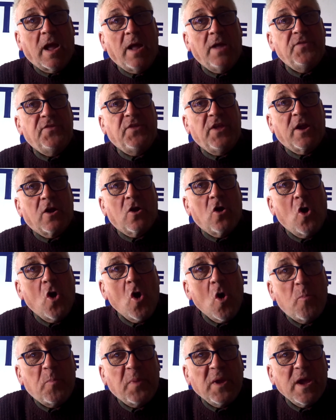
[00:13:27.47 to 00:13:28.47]
they're
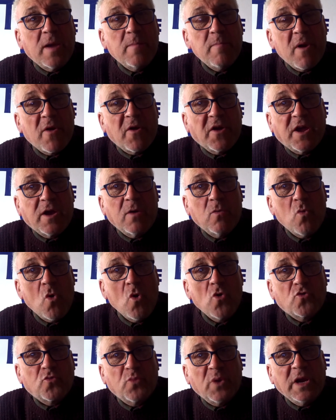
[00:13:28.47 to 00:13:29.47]
hoping America
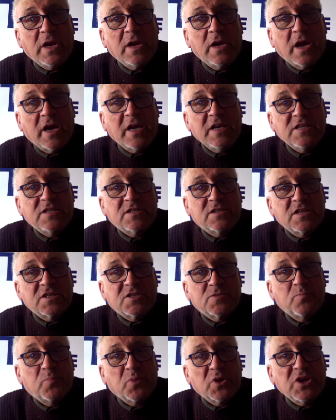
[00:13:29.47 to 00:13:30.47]
won't realise this
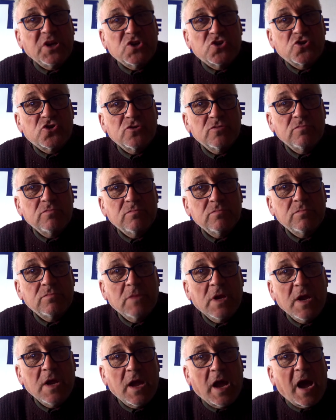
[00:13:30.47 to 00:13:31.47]
breach.
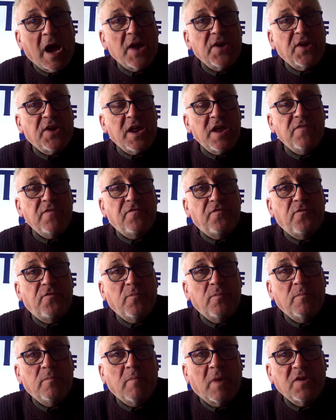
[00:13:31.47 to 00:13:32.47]
And if
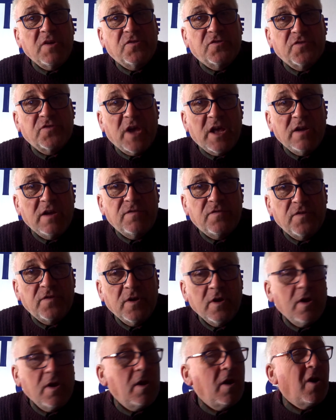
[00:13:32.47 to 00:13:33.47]
myself
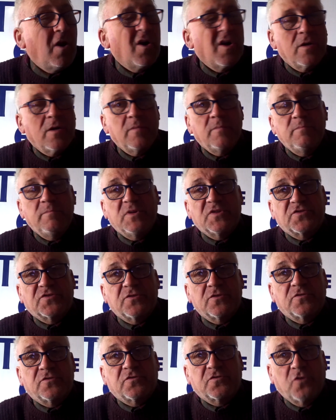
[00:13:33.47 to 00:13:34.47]
or
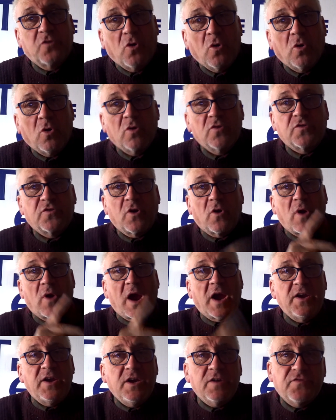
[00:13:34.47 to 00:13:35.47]
Mr. Swords or
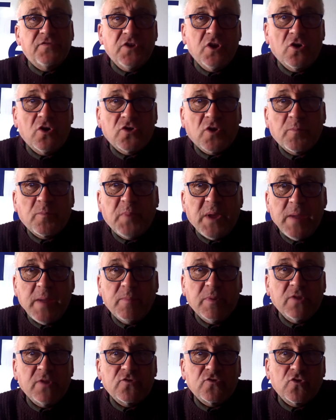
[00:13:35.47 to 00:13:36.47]
any of the other
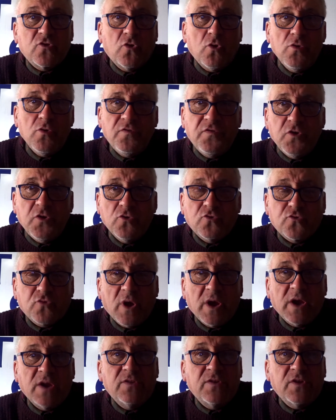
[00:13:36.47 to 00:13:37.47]
people, and there's a good few
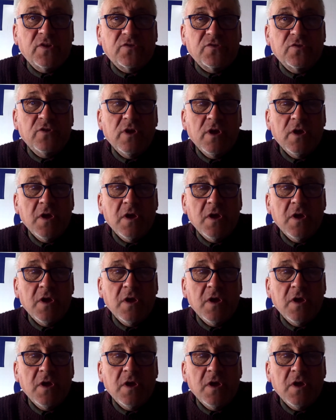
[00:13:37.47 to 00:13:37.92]
trying this,